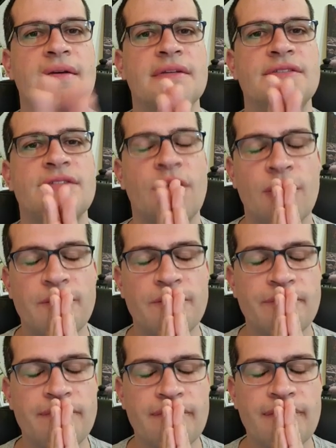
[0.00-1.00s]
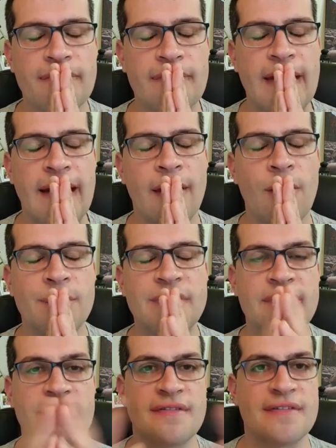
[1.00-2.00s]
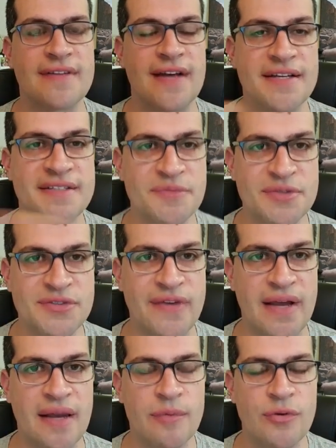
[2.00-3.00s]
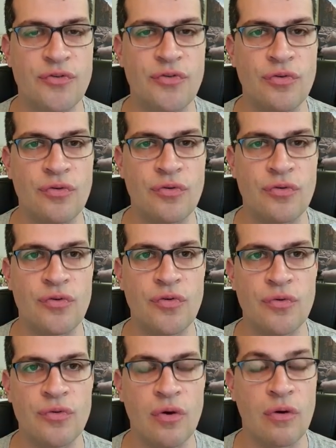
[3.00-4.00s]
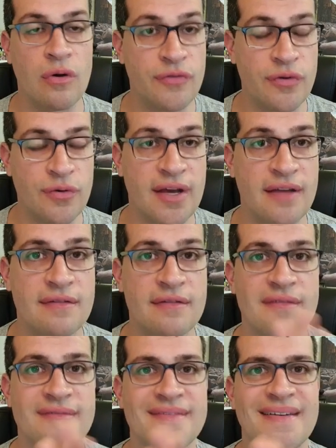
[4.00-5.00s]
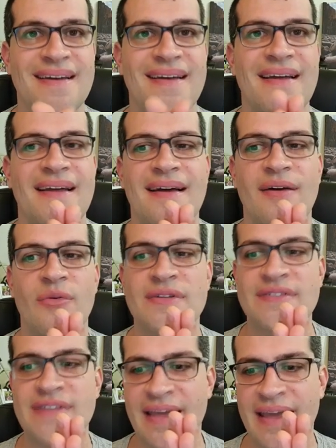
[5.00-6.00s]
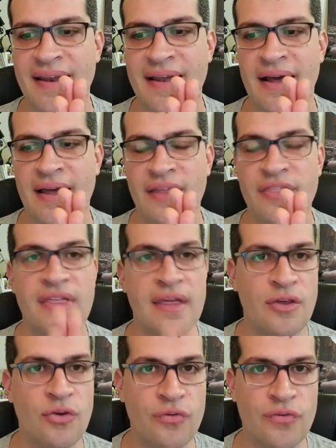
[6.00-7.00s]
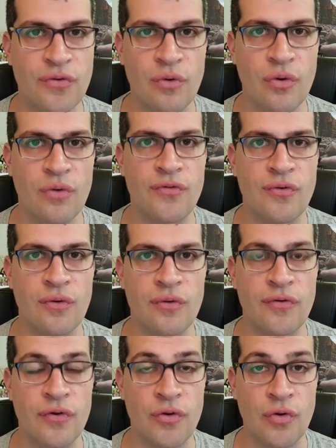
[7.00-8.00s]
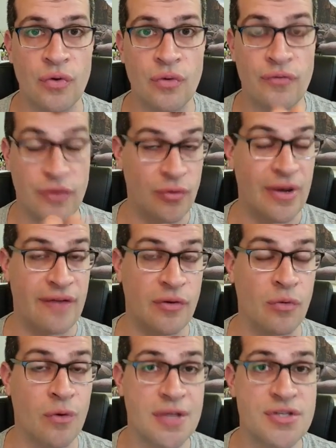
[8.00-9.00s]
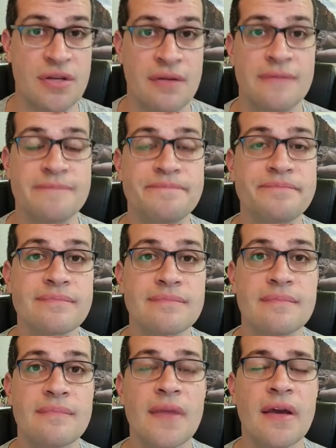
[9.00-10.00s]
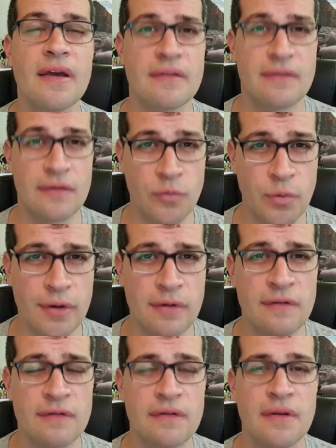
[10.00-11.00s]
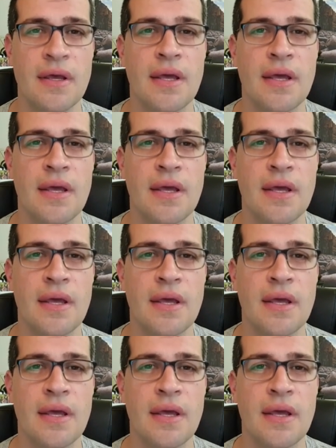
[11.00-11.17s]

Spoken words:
So, I hope that this discussion was valuable to all of you guys. Once again, I thank you for you having watching, I guess, these words,